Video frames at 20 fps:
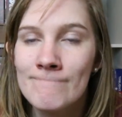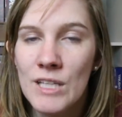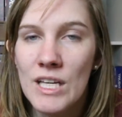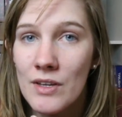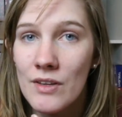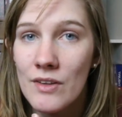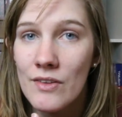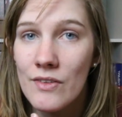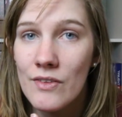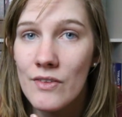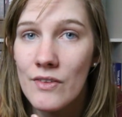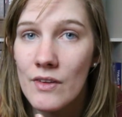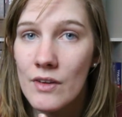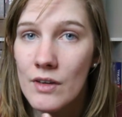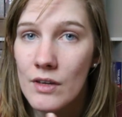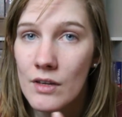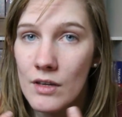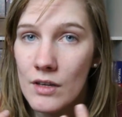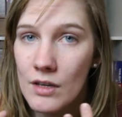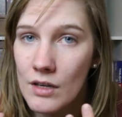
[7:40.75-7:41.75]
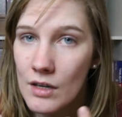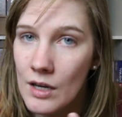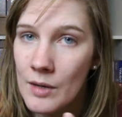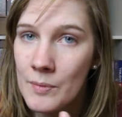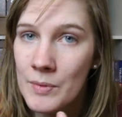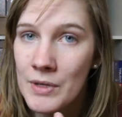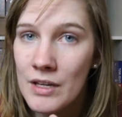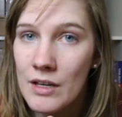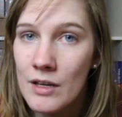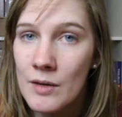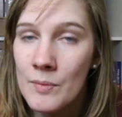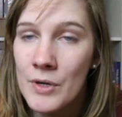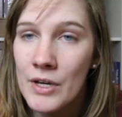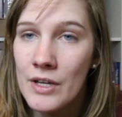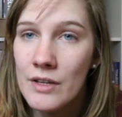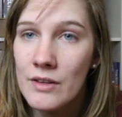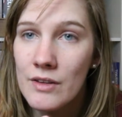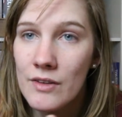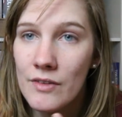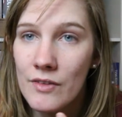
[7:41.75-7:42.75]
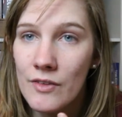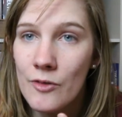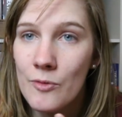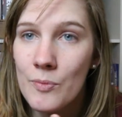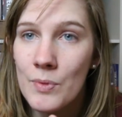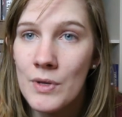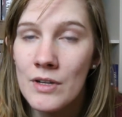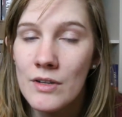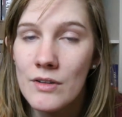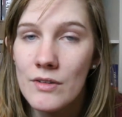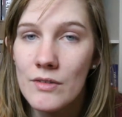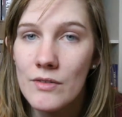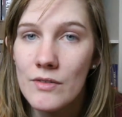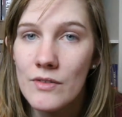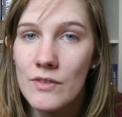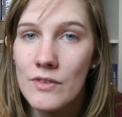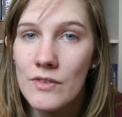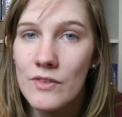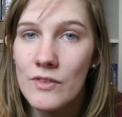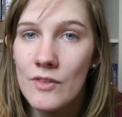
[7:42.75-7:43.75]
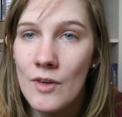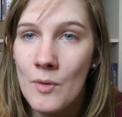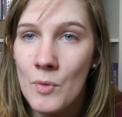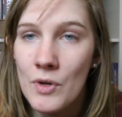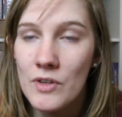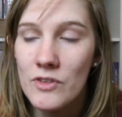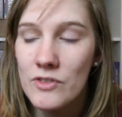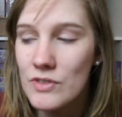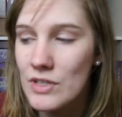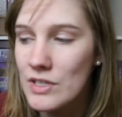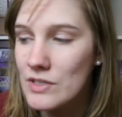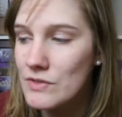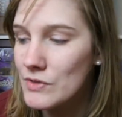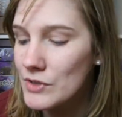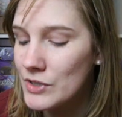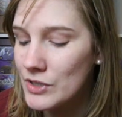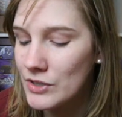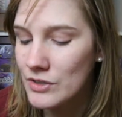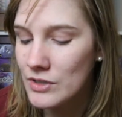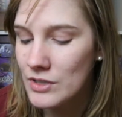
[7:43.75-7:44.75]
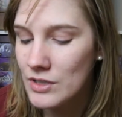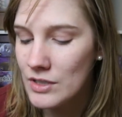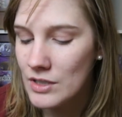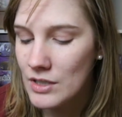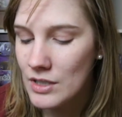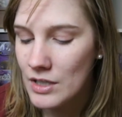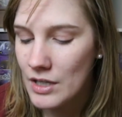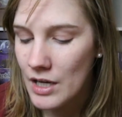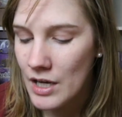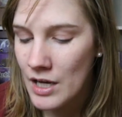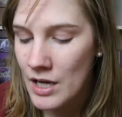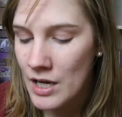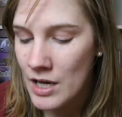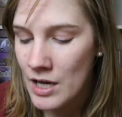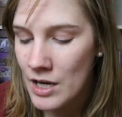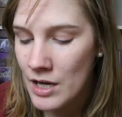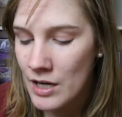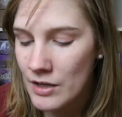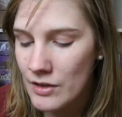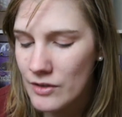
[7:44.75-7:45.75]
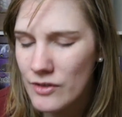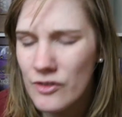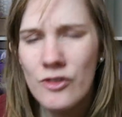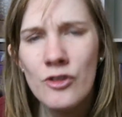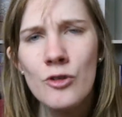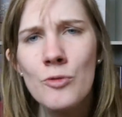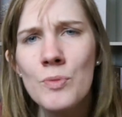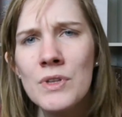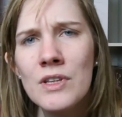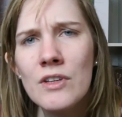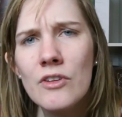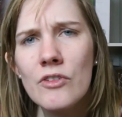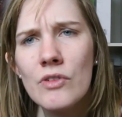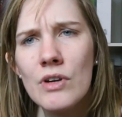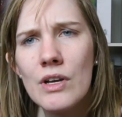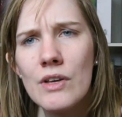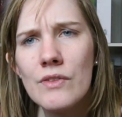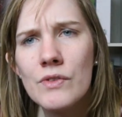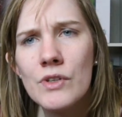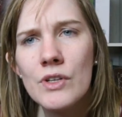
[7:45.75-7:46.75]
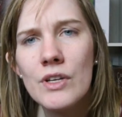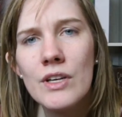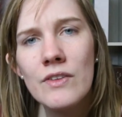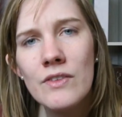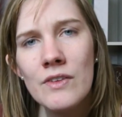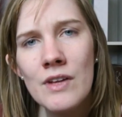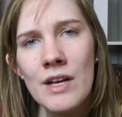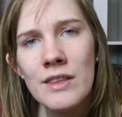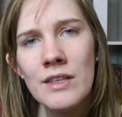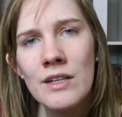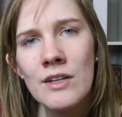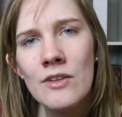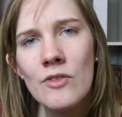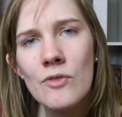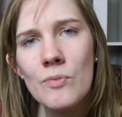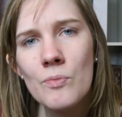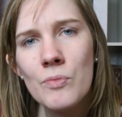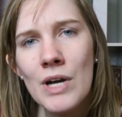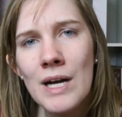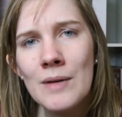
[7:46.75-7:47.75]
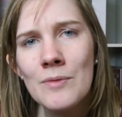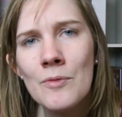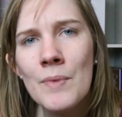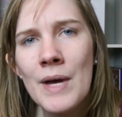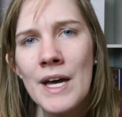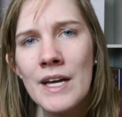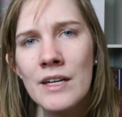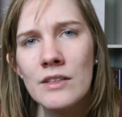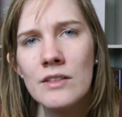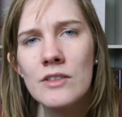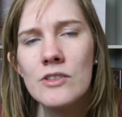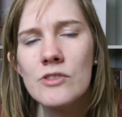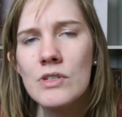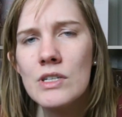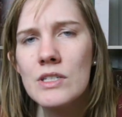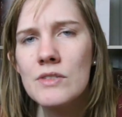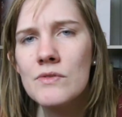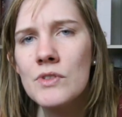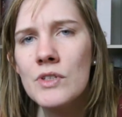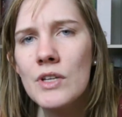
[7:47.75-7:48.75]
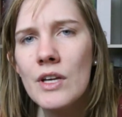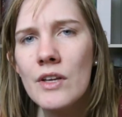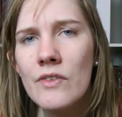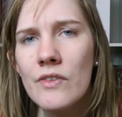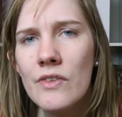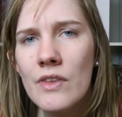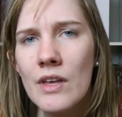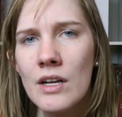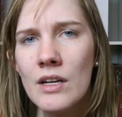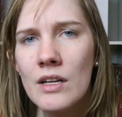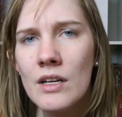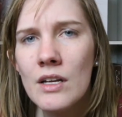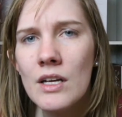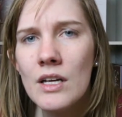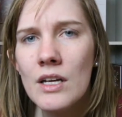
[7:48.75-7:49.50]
because, I mean, come on, this has been somewhat stressful. Stupidly stressful. It's not that it's problematically stressful, it's that